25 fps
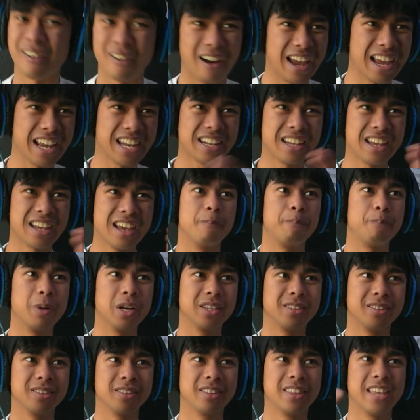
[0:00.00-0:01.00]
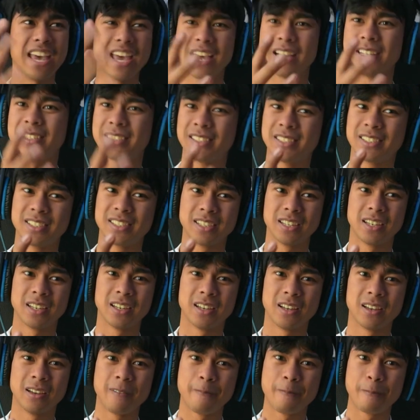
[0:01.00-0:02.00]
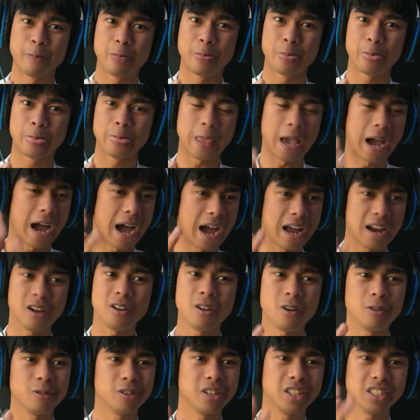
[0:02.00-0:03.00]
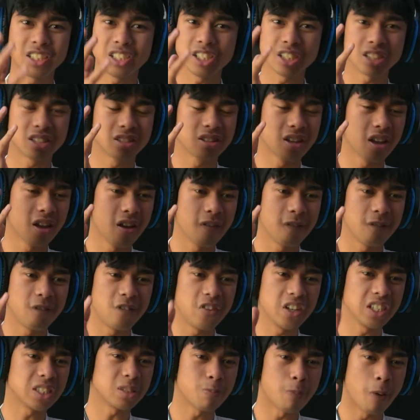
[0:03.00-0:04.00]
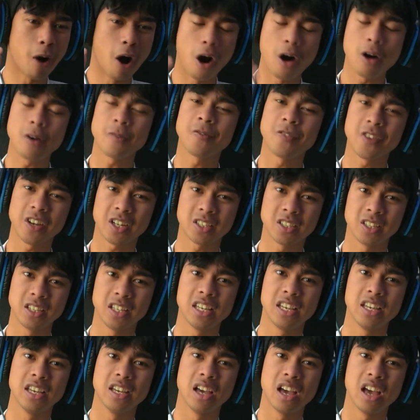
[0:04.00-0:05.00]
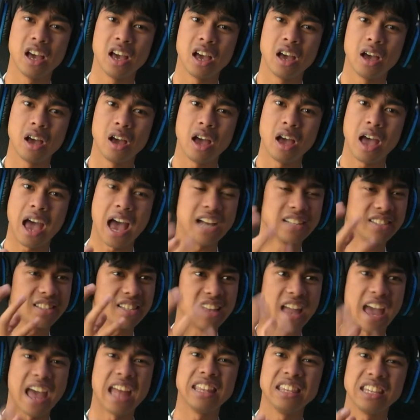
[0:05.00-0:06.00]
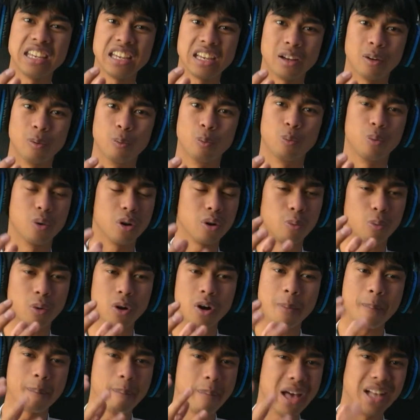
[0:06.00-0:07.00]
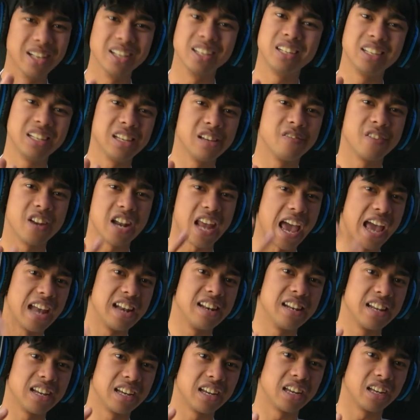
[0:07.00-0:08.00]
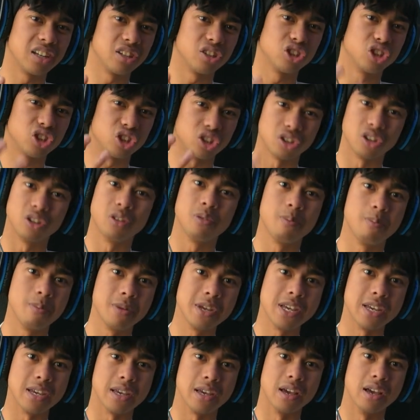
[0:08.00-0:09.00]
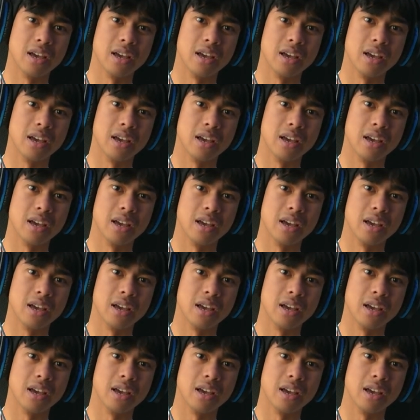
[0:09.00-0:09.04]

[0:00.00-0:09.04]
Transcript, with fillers: right?" But this I don't know, this just fits perfectly as an ending. What what a melody of an ending should be.